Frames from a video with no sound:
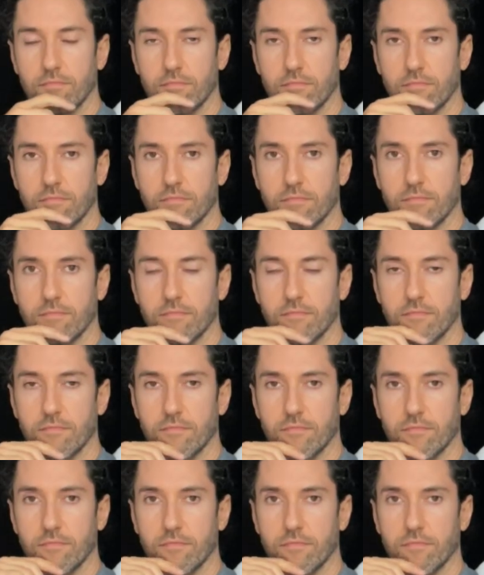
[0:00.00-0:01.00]

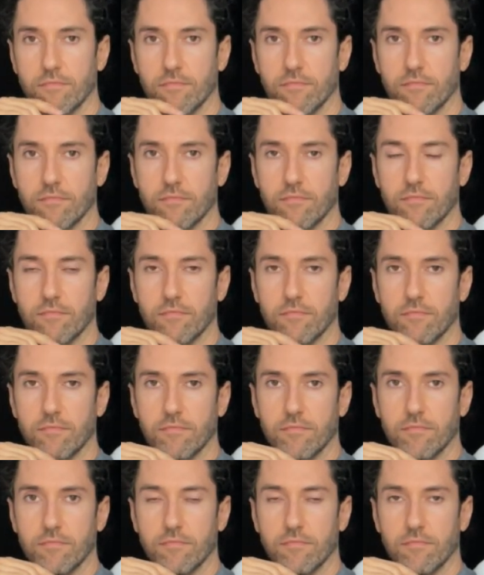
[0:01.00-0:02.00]

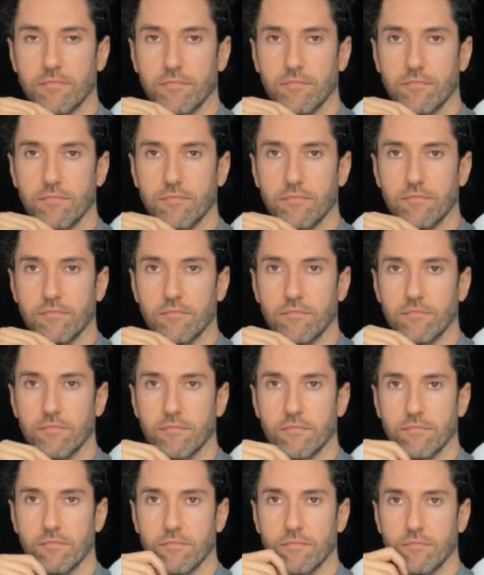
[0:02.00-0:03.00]

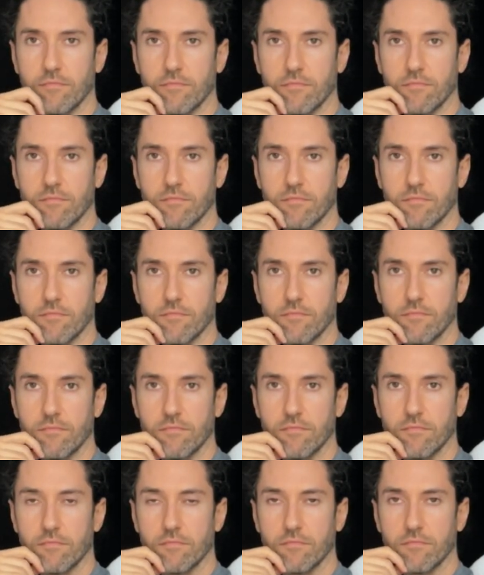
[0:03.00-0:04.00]

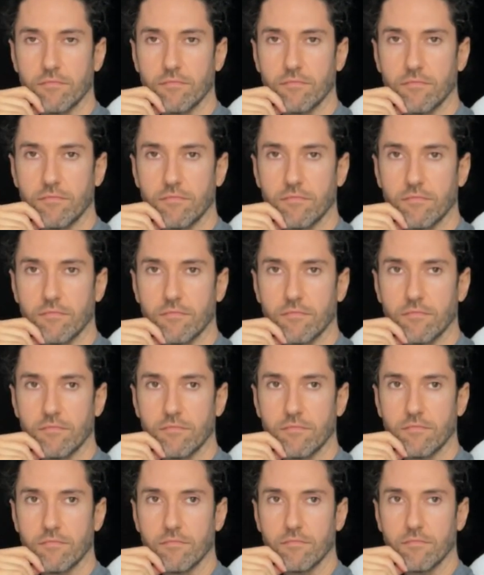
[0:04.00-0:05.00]

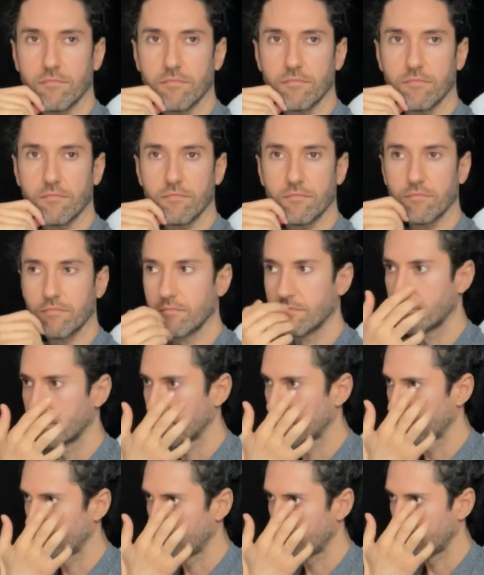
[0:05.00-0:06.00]

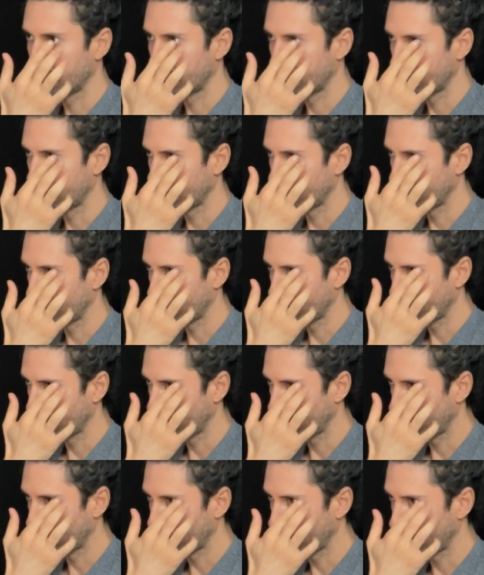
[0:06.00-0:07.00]

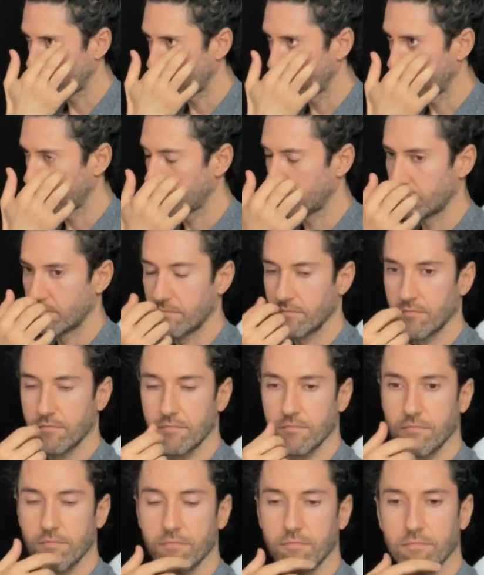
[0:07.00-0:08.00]
(not speaking)